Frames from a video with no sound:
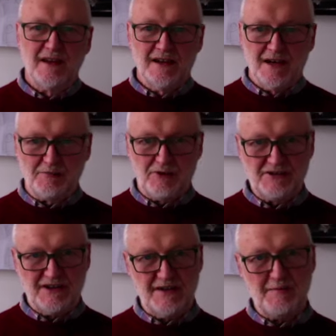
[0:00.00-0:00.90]
a
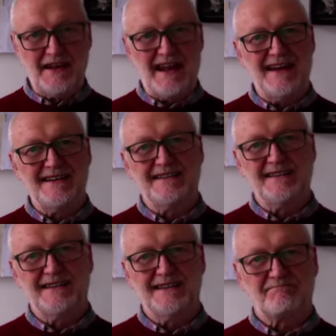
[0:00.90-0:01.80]
project that began
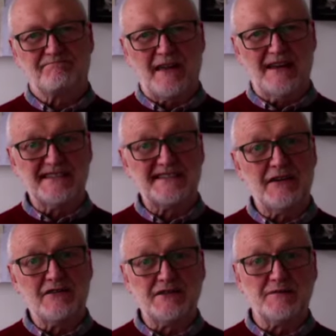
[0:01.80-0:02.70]
as a
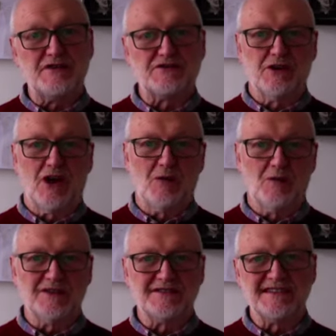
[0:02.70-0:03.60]
series of visual
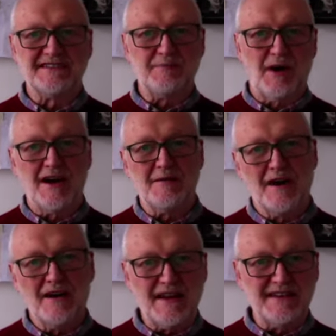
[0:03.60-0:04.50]
artworks inspired by
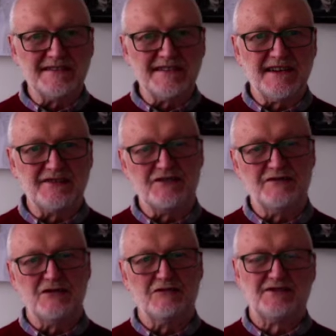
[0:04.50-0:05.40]
events in the history of
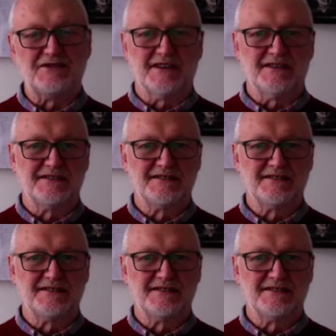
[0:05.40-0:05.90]
neuroscience.